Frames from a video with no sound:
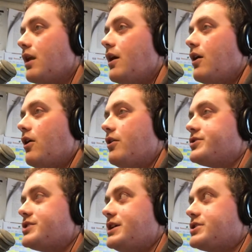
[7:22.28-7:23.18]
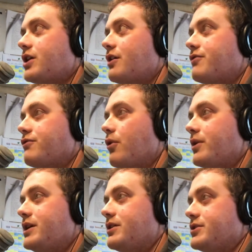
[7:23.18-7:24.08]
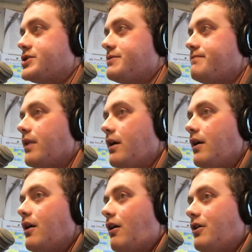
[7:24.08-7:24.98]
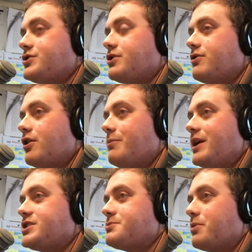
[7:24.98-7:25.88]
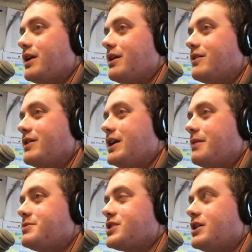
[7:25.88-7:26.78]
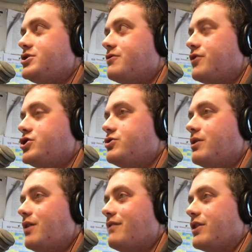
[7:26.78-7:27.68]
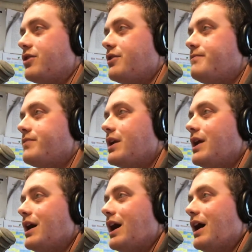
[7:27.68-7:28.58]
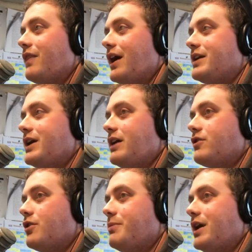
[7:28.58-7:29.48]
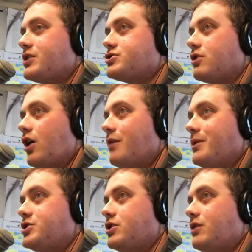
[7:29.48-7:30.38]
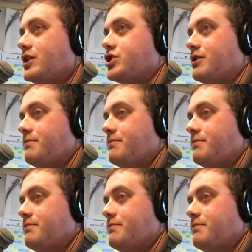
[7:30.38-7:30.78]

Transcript: All seats are for 4 years. Also, there will be a spring cleanup scheduled for June 11th. On that day, there will be extra garbage collection.